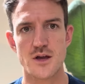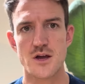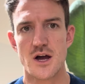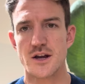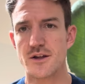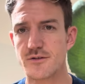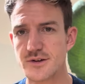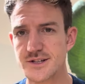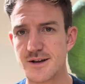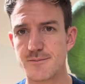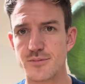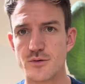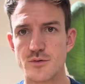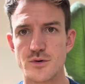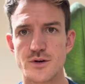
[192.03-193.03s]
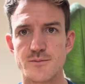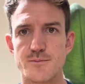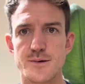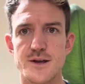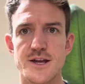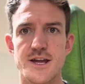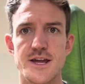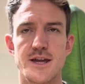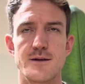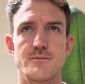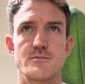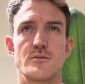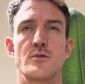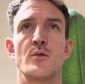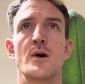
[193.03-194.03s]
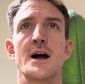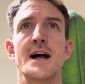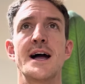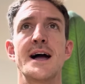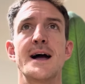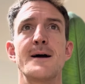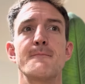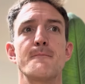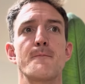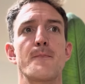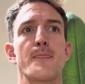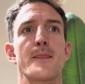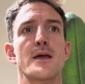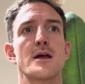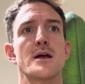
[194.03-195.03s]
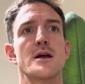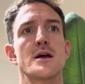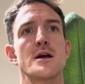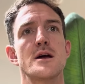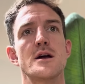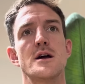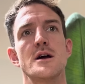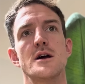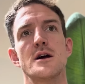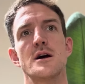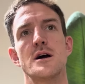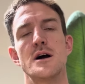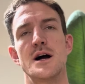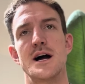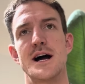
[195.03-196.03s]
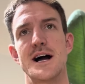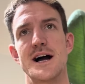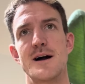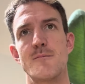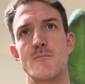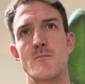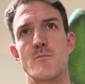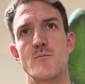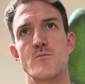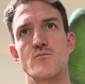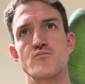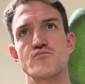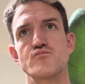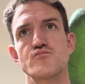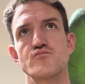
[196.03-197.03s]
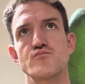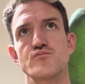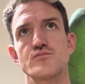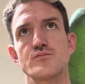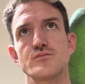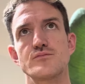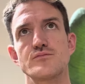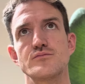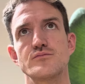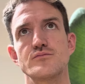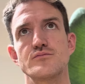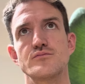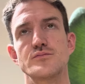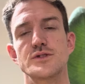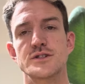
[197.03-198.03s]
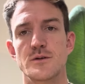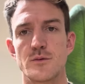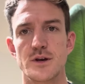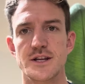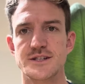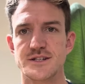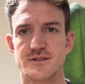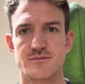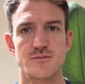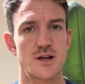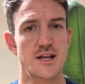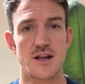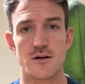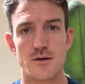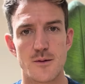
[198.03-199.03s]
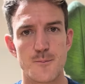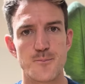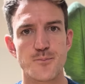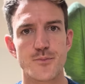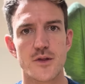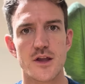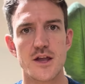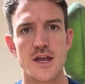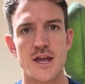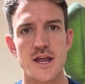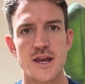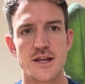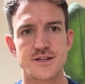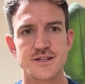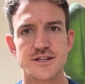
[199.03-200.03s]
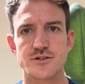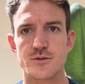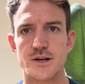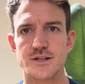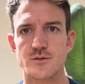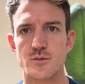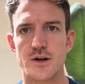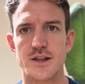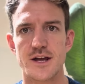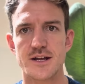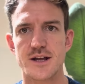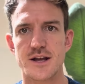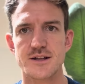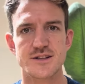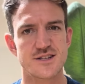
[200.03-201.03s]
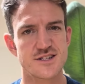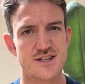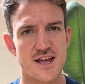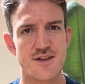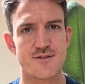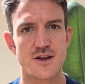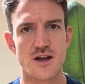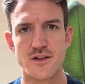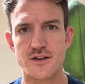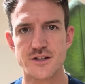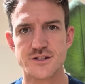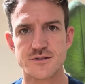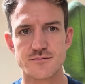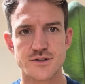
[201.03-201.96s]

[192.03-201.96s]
Another example would be where um, someone is, in a situation where they're saving others.